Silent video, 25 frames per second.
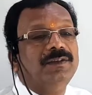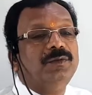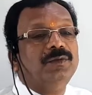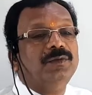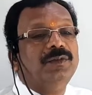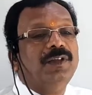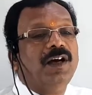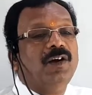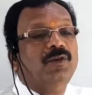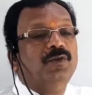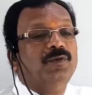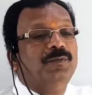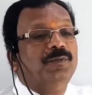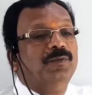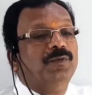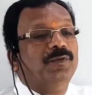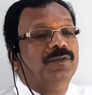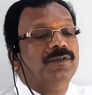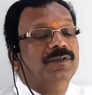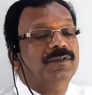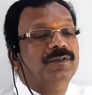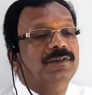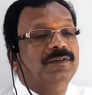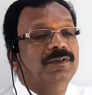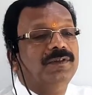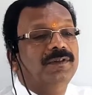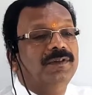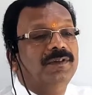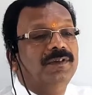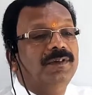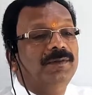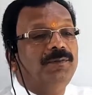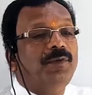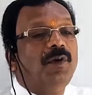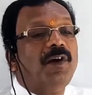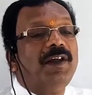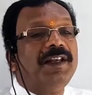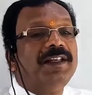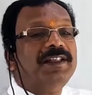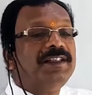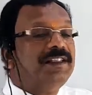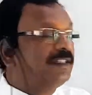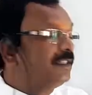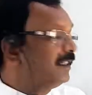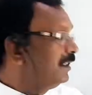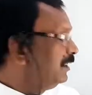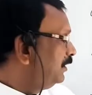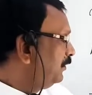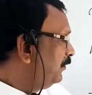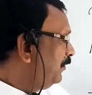to the output. For
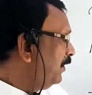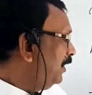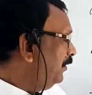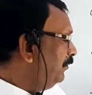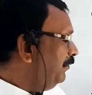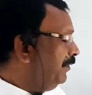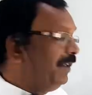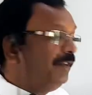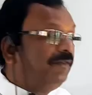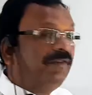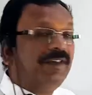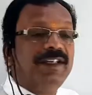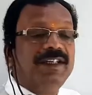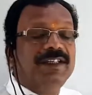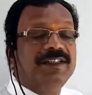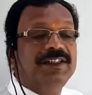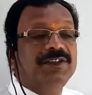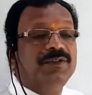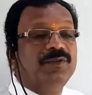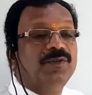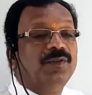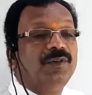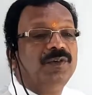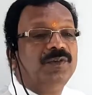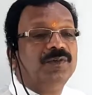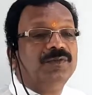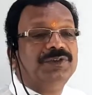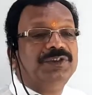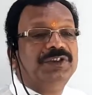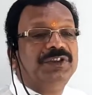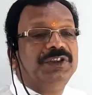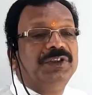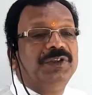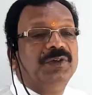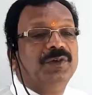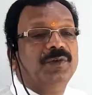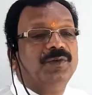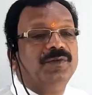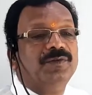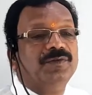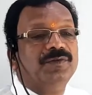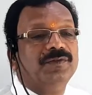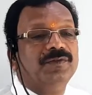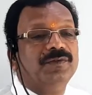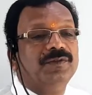instance, when V1 is equal to 0,